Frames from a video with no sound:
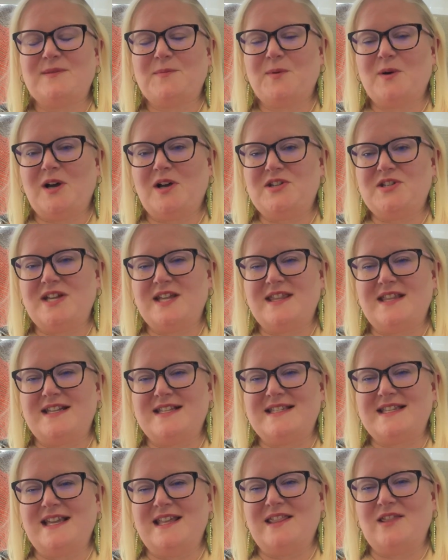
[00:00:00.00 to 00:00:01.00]
project that
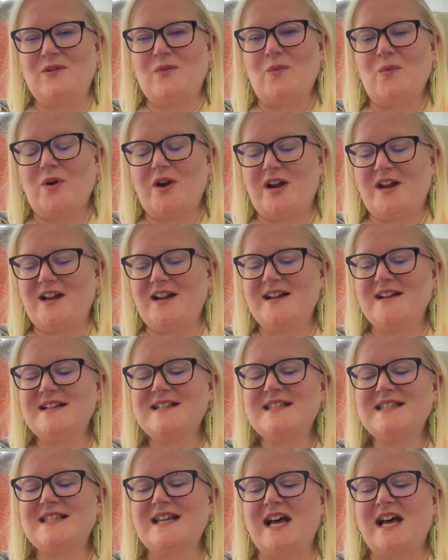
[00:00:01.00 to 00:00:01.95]
is in the works.